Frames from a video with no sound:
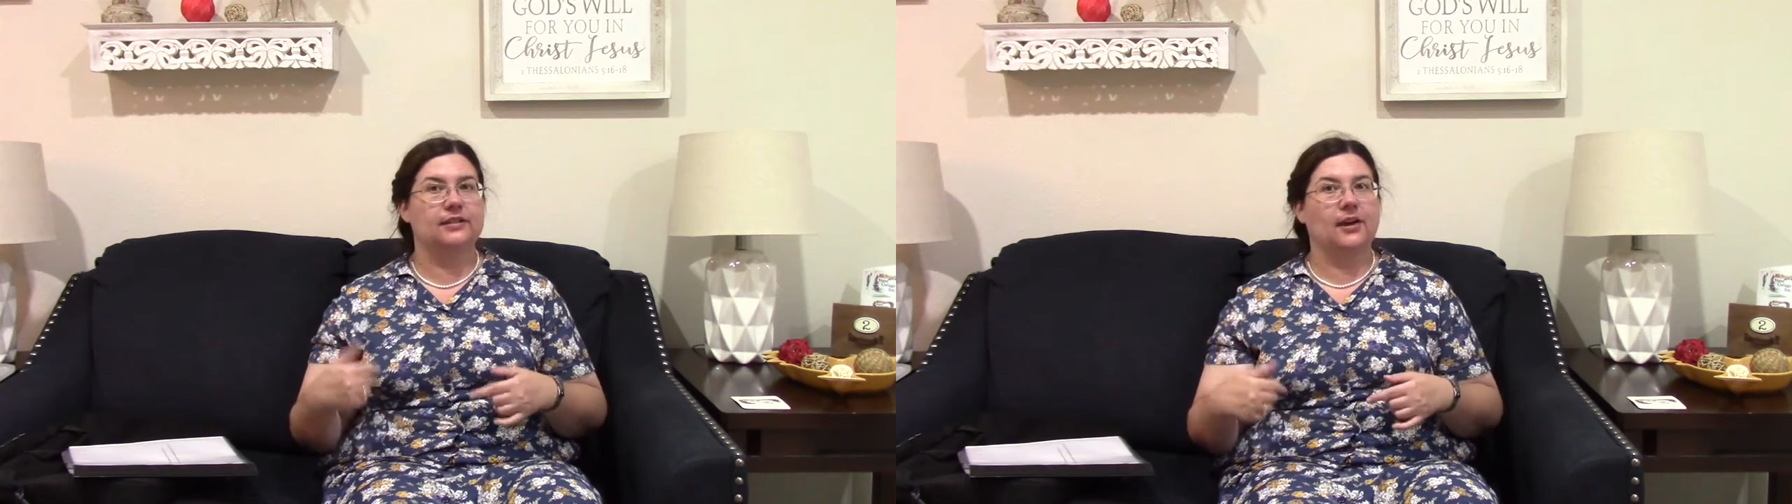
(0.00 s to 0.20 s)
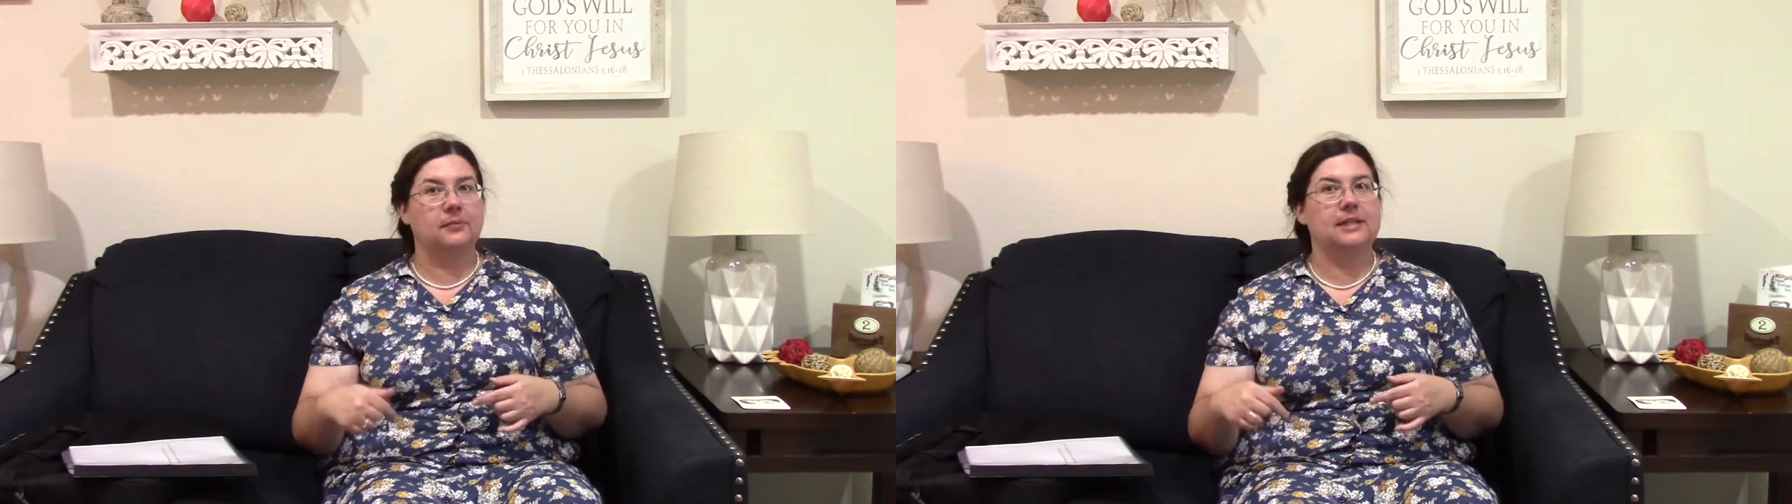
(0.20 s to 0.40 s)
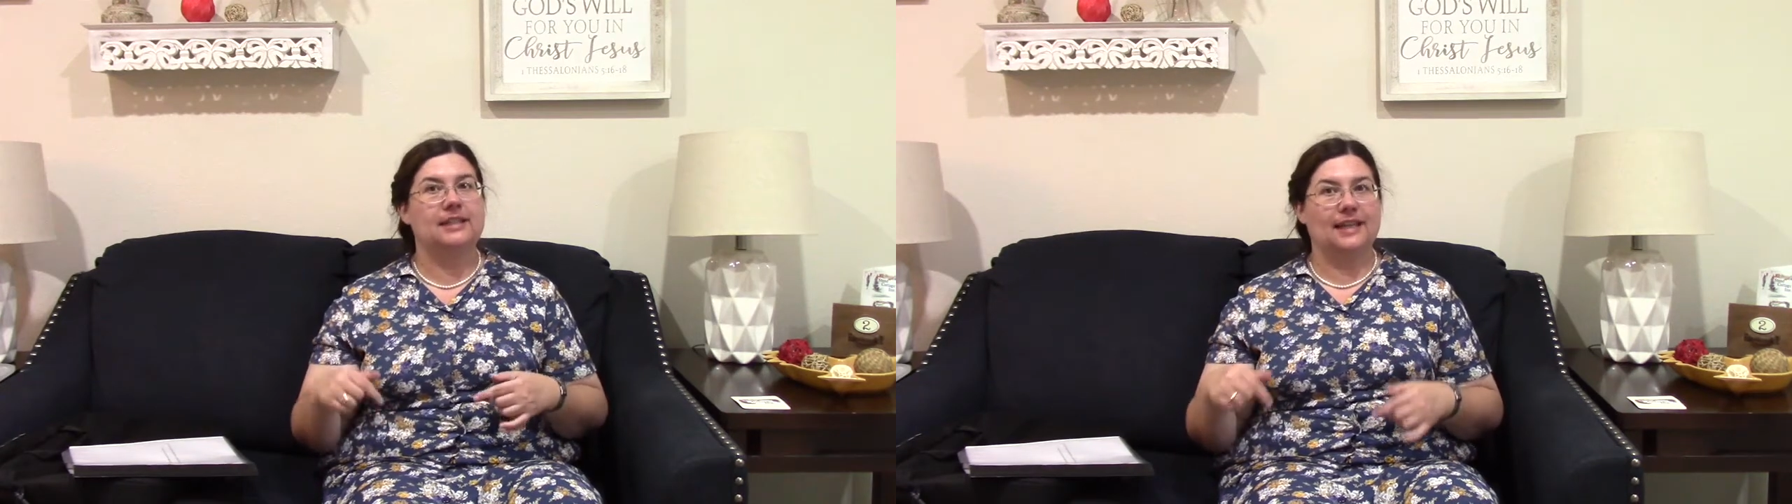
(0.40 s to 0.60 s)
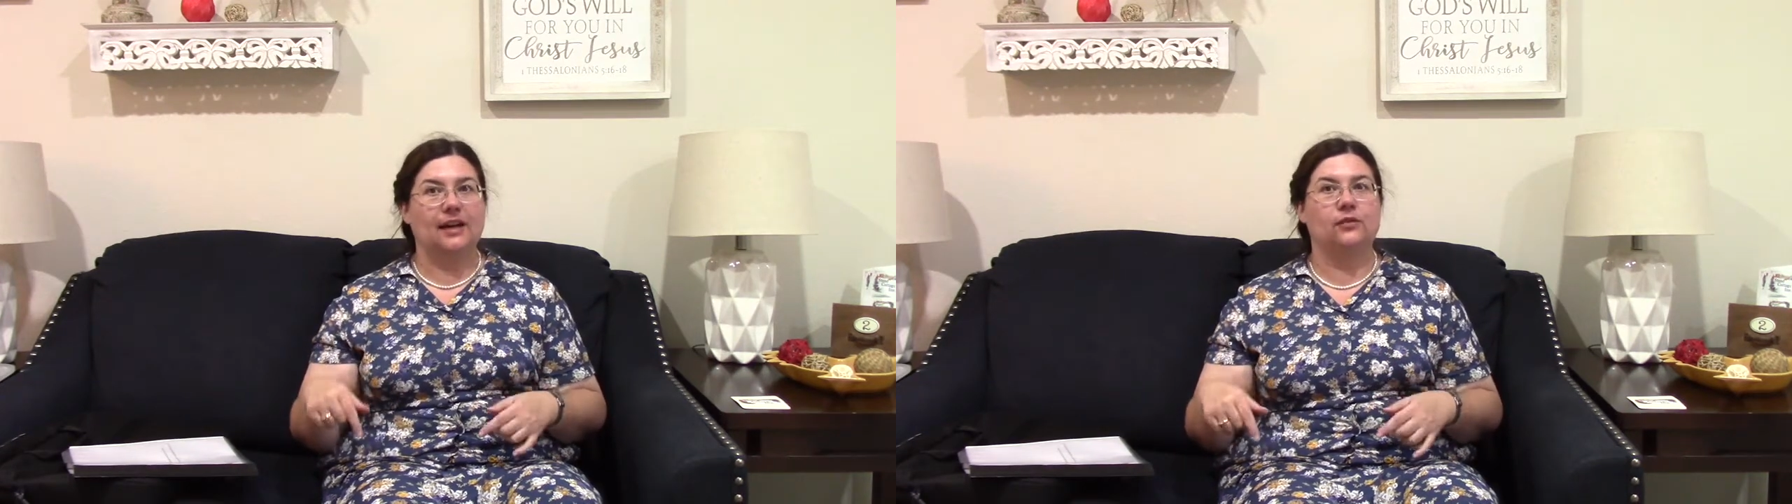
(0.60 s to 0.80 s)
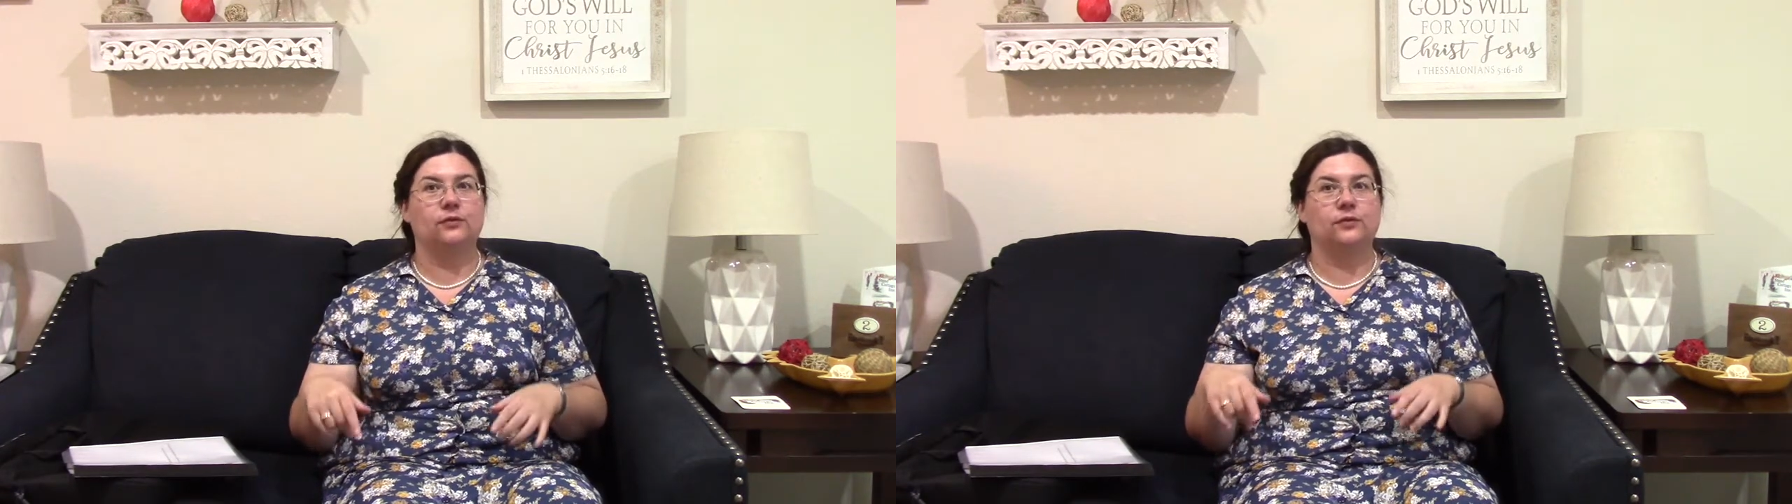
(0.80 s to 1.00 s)
coming
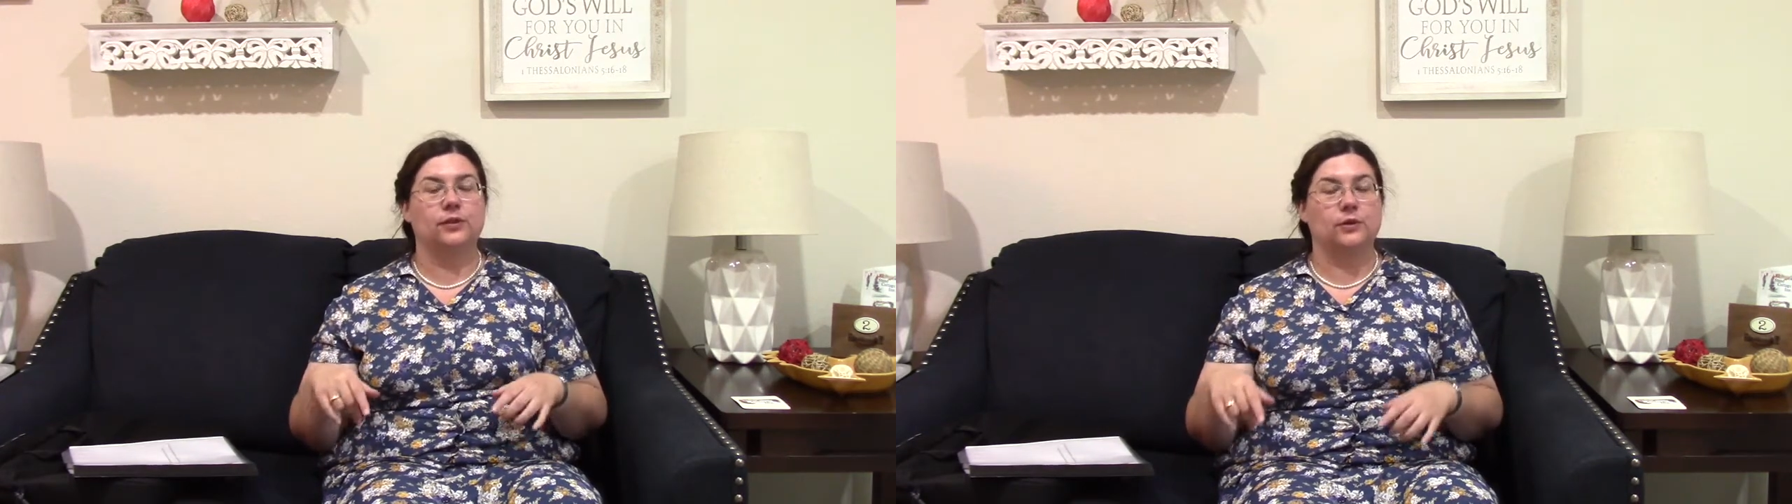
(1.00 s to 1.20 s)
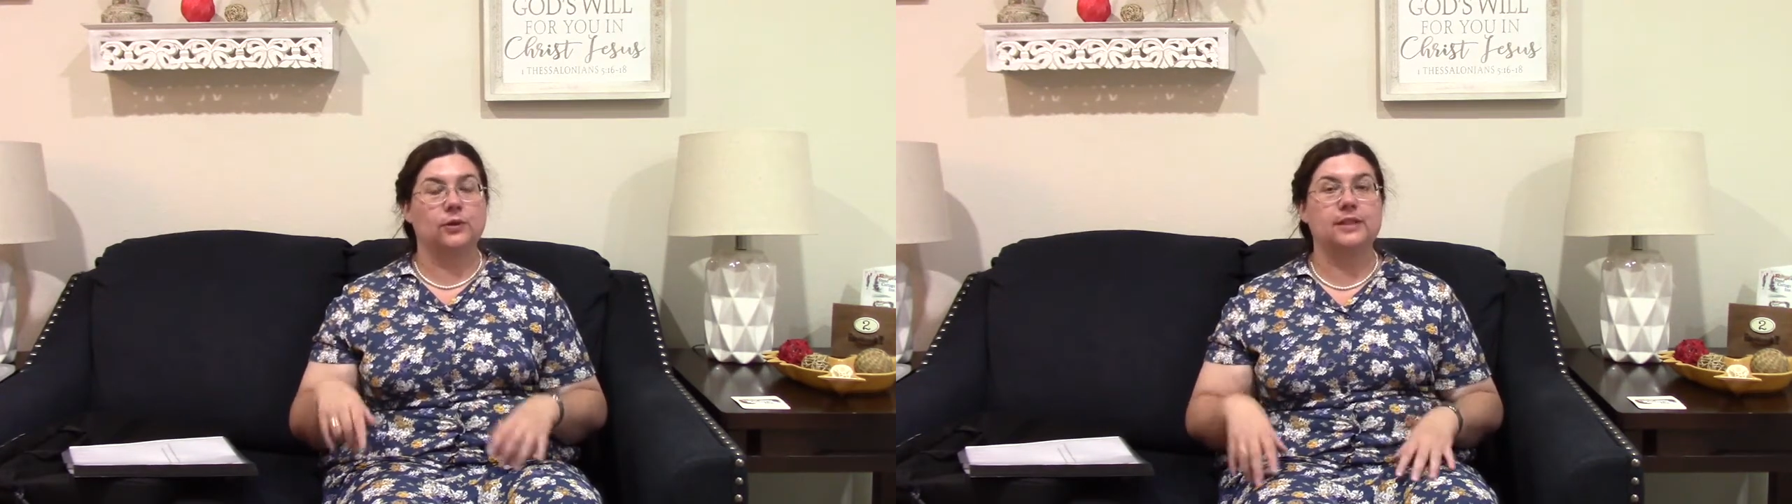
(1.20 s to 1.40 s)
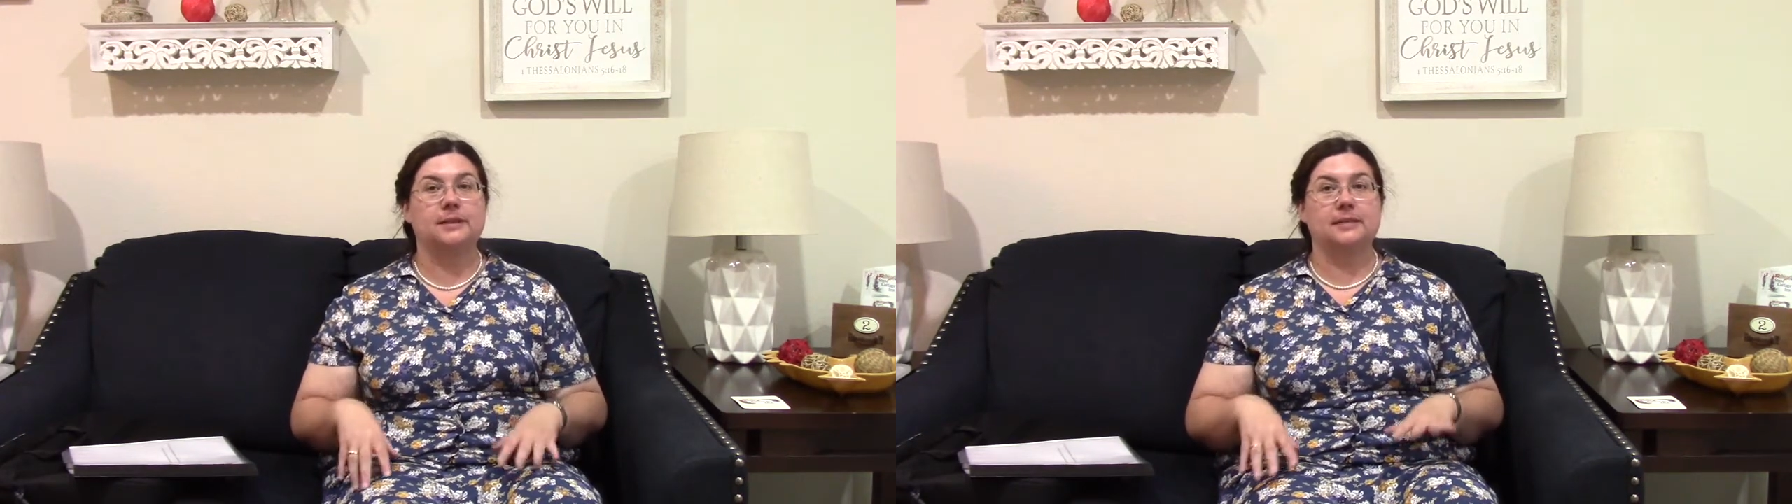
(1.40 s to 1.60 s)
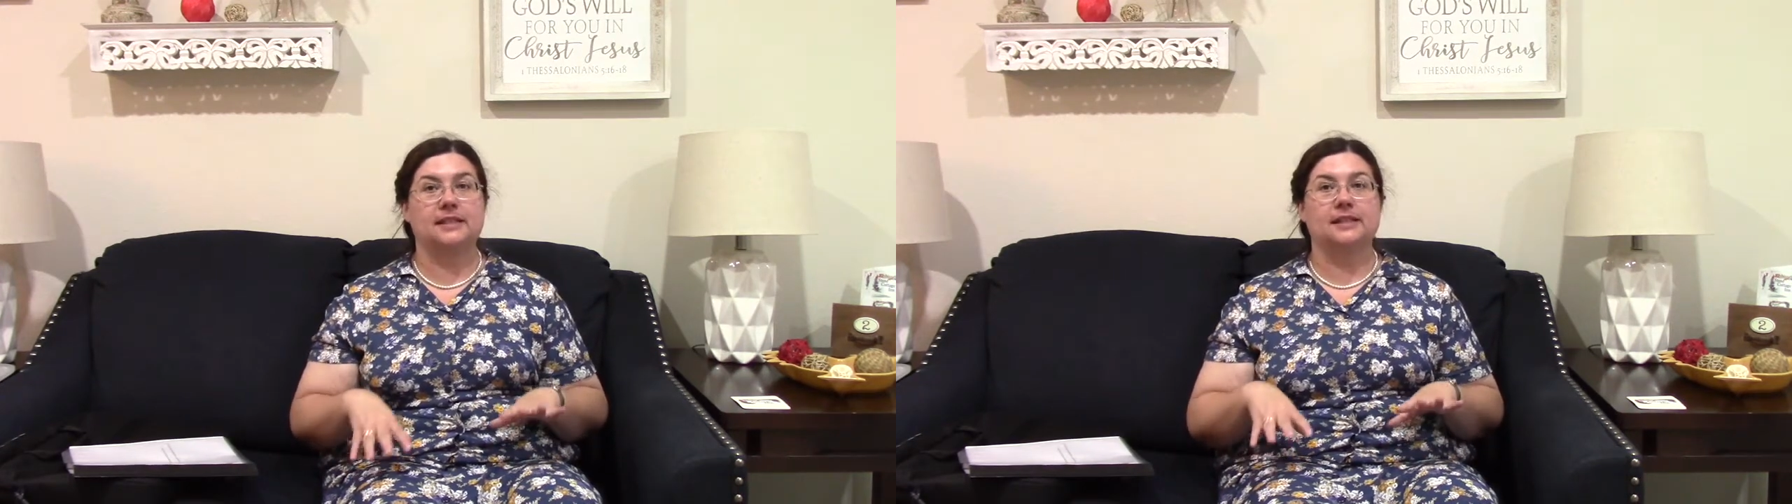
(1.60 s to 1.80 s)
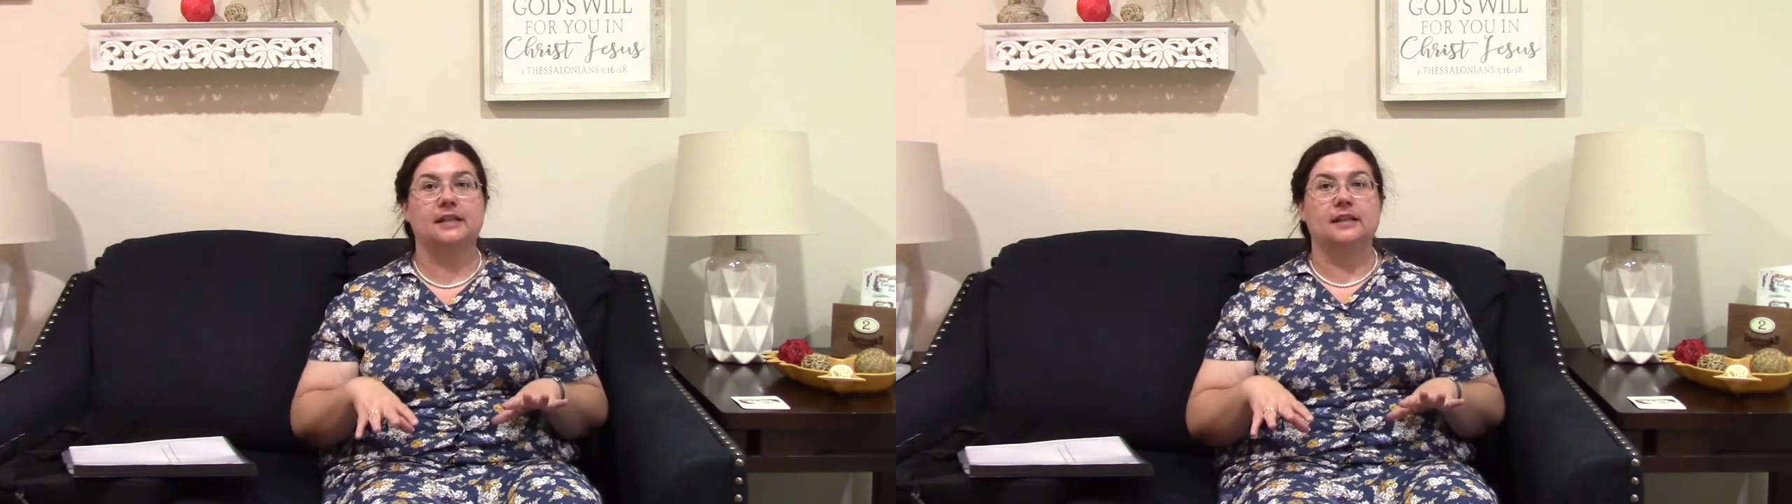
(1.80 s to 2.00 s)
down for the Christmas